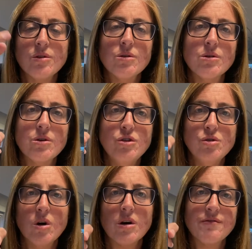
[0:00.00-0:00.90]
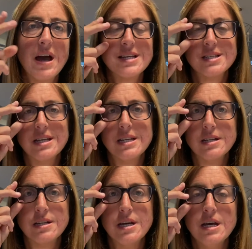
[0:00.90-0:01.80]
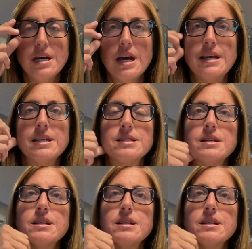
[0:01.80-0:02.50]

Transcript: or you are vaccinated against it.